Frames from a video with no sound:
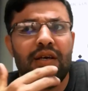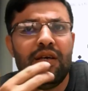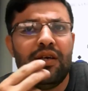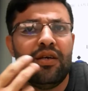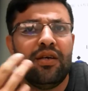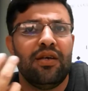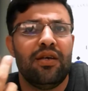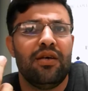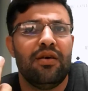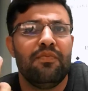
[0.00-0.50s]

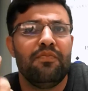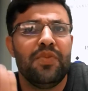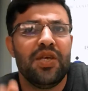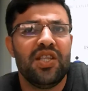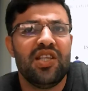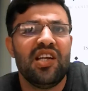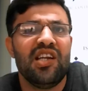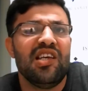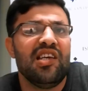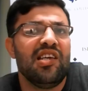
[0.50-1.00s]

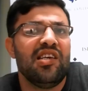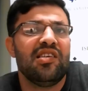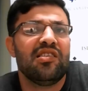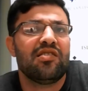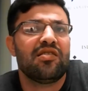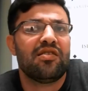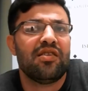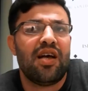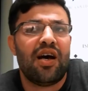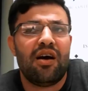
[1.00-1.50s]
Middle
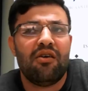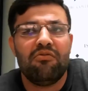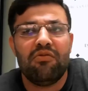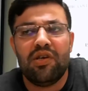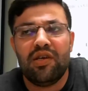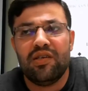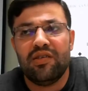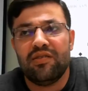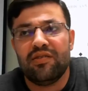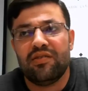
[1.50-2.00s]
East now
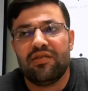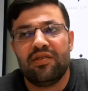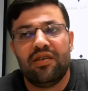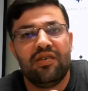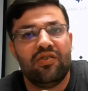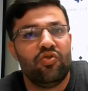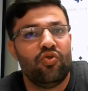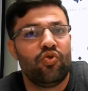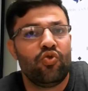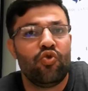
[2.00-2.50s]

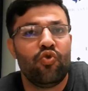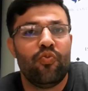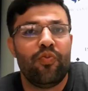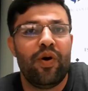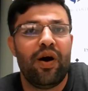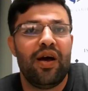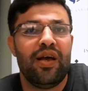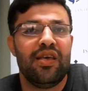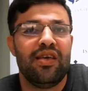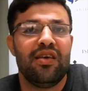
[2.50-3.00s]
is
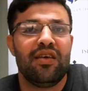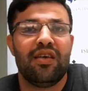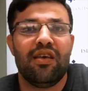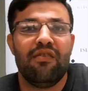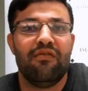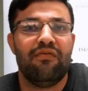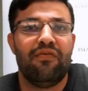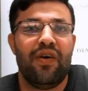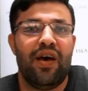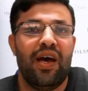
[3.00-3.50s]
occupying,
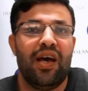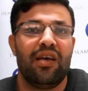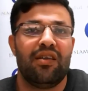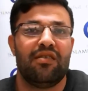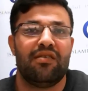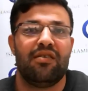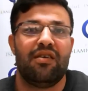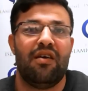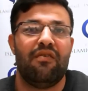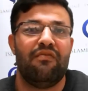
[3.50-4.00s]
in
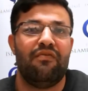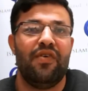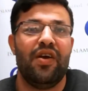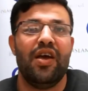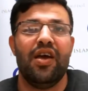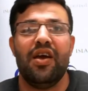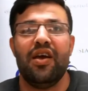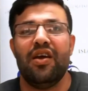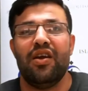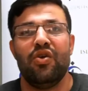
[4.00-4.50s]
fact, a
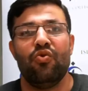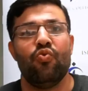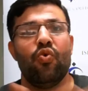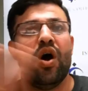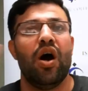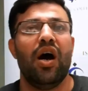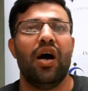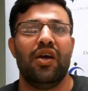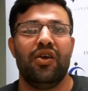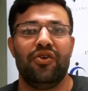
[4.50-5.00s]
very
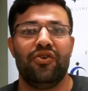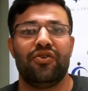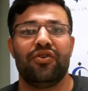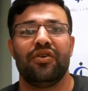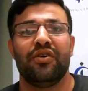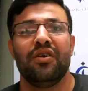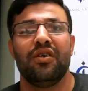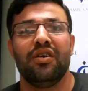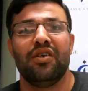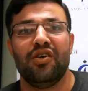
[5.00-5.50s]
wide
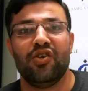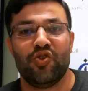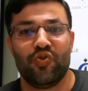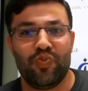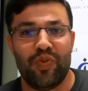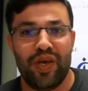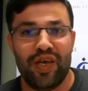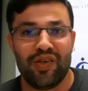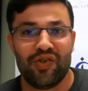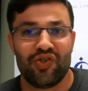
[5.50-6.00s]

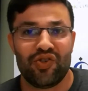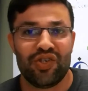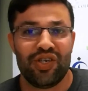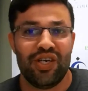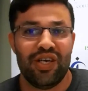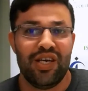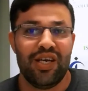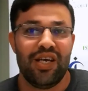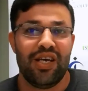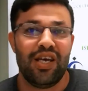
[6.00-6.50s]
space
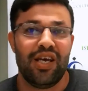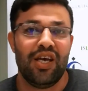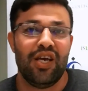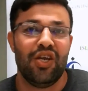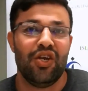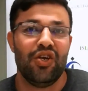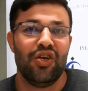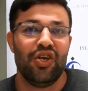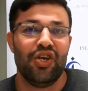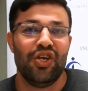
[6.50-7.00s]

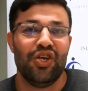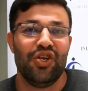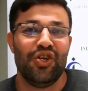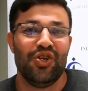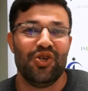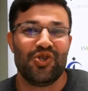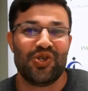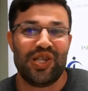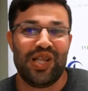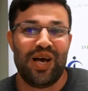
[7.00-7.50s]

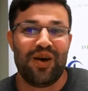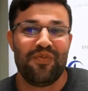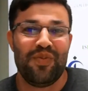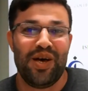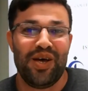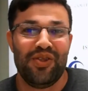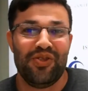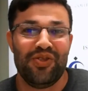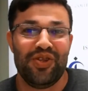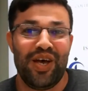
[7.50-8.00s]
in Islam
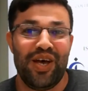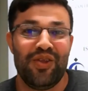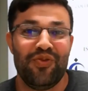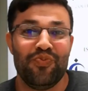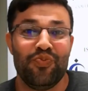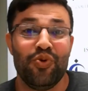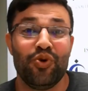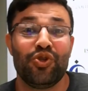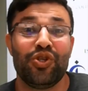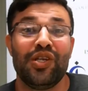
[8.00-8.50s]

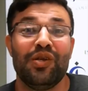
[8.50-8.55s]
and